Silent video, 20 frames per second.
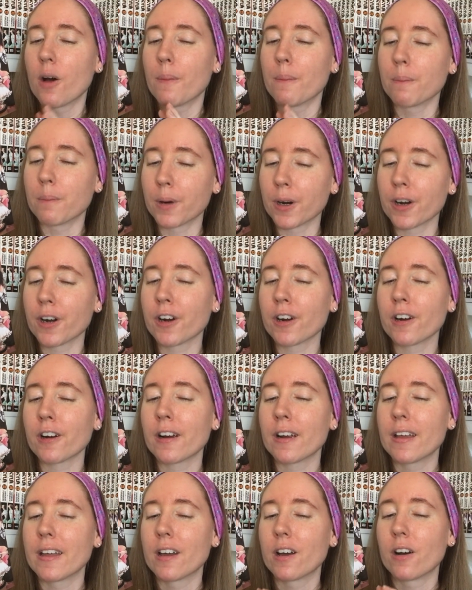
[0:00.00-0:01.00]

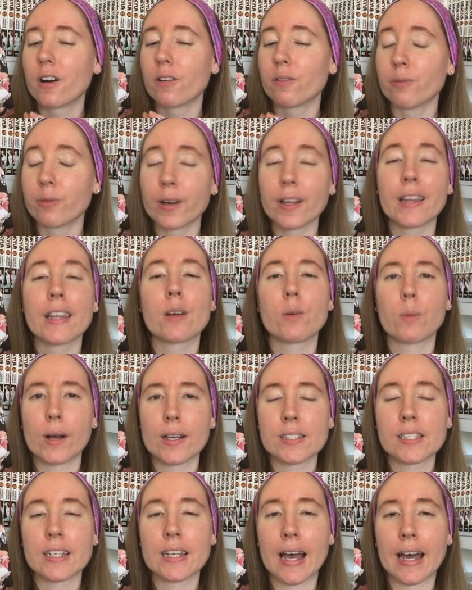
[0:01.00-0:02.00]
Mur really
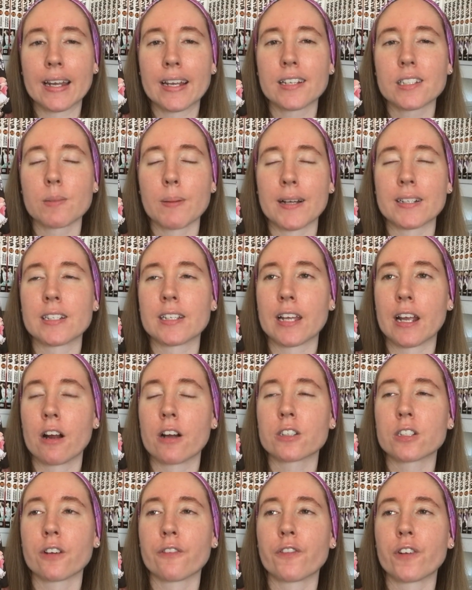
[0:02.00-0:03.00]
was an unexpected
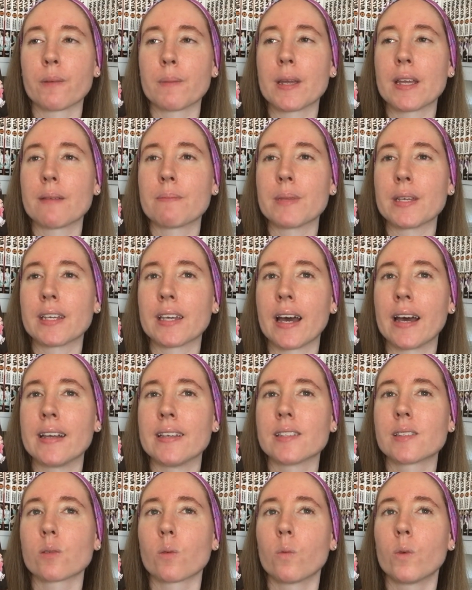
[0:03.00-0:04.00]
character for me
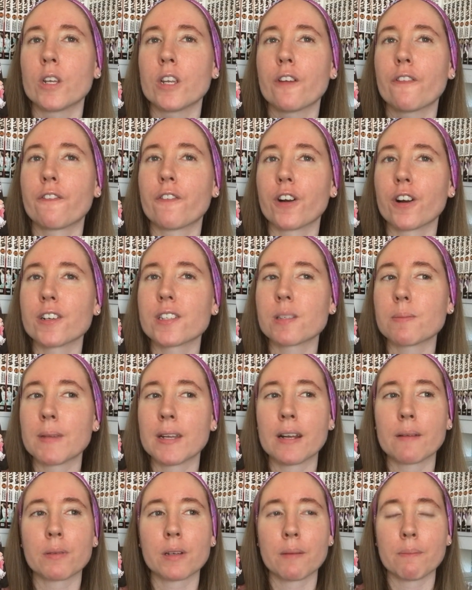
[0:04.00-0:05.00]
because when you first
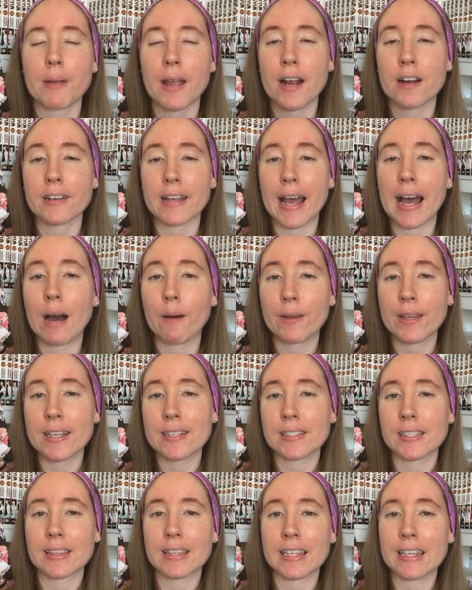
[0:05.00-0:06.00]
meet him compared to how he is at the